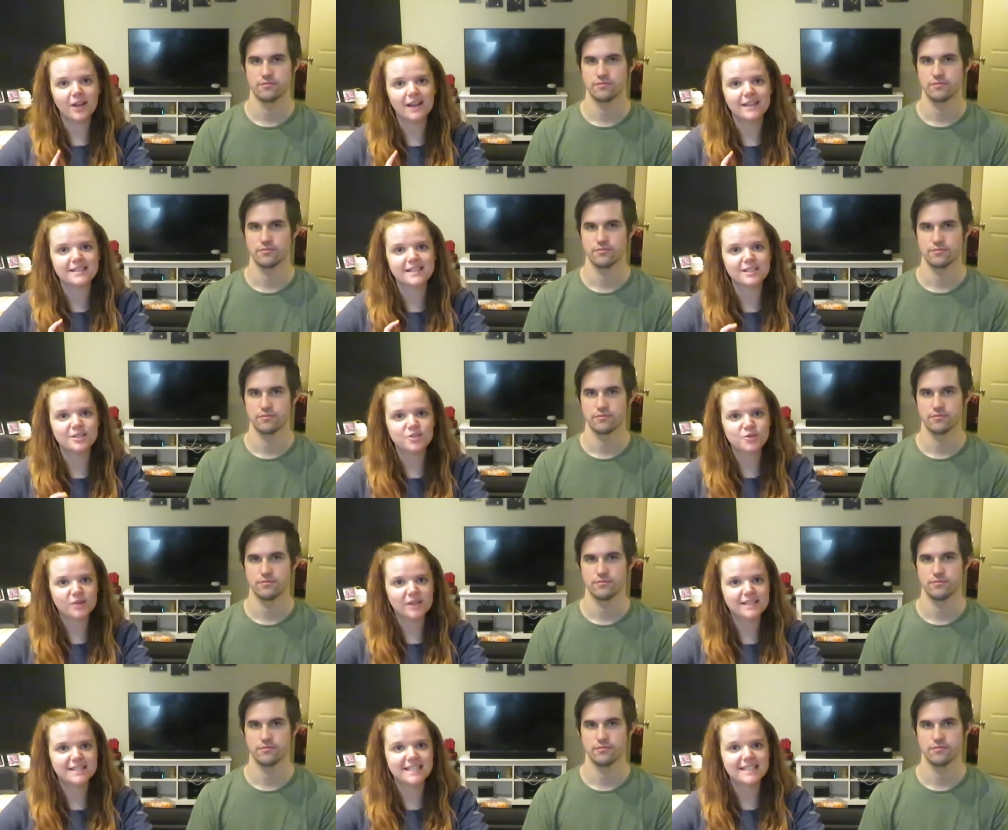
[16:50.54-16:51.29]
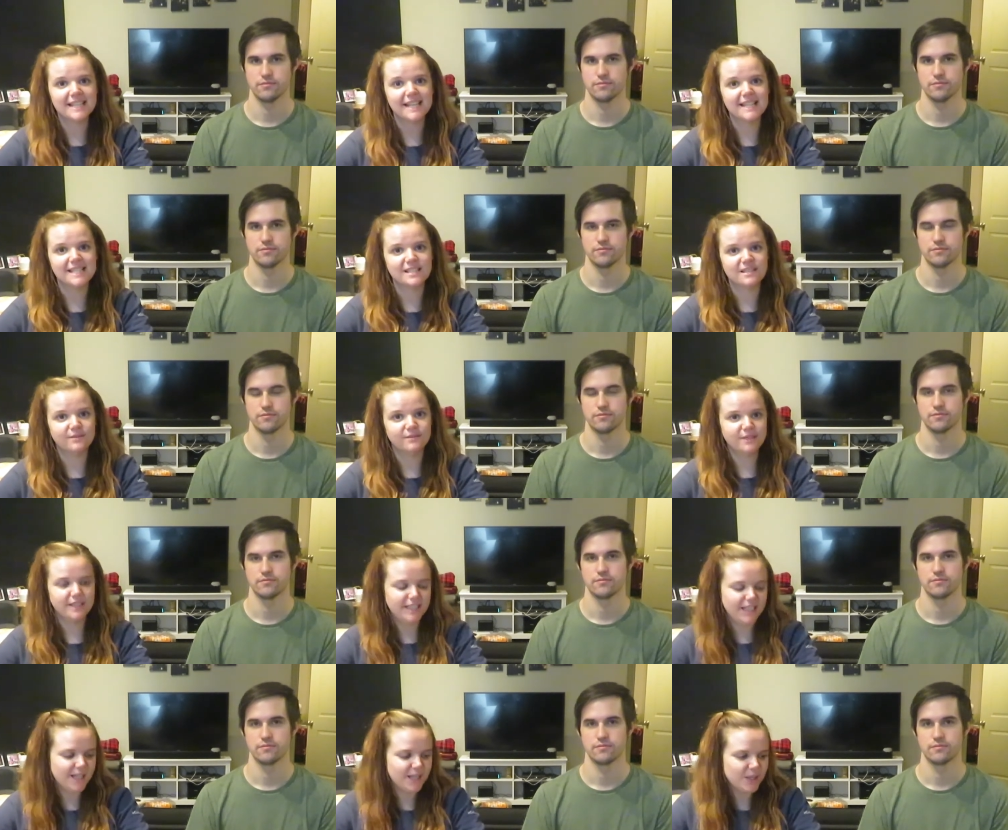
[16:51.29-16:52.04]
Speaker 1: you guys enjoyed today's
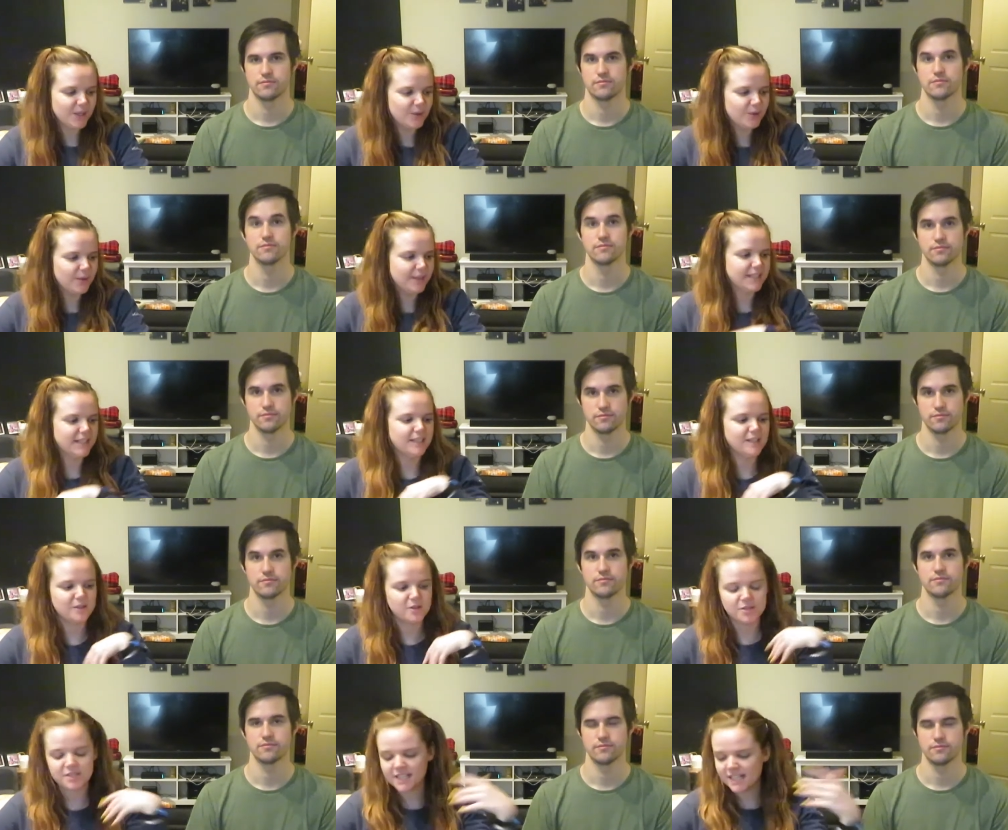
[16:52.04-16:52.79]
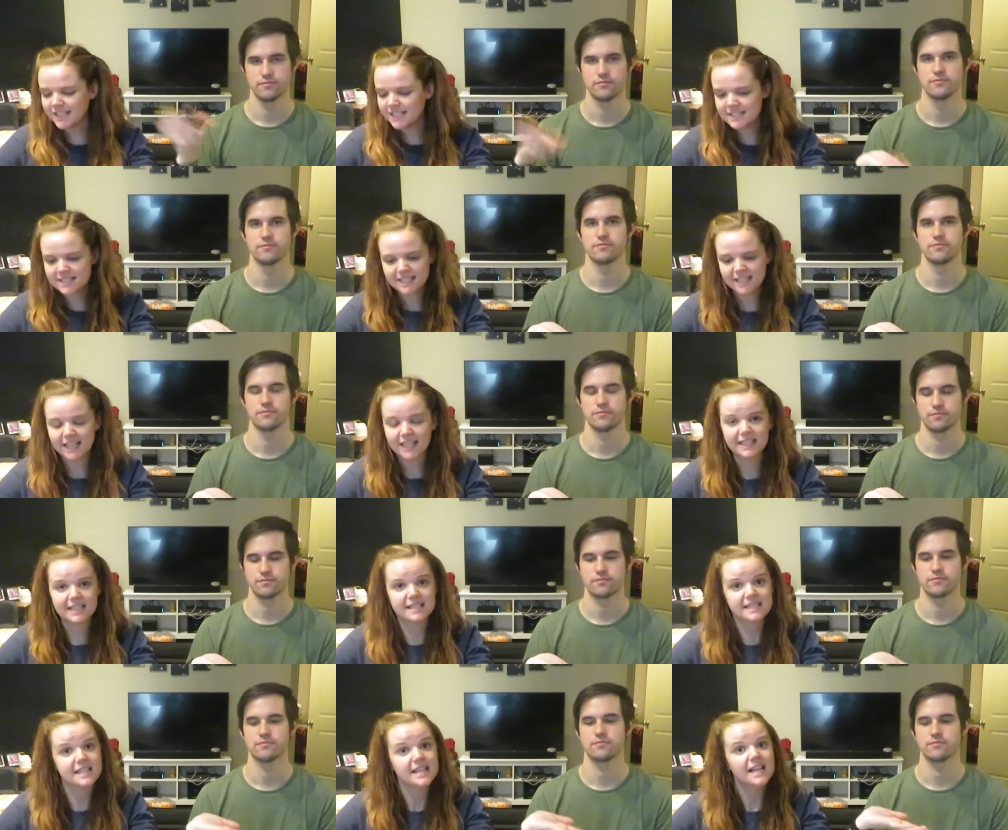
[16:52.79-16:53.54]
video and another taste
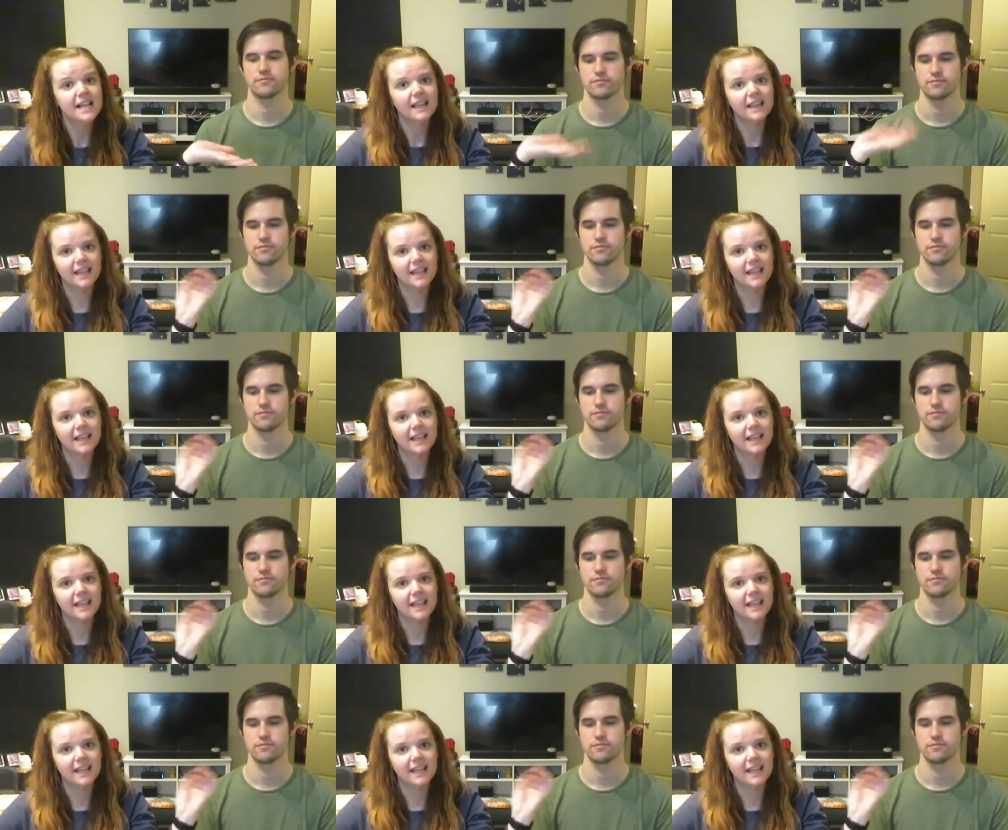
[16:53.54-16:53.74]
test.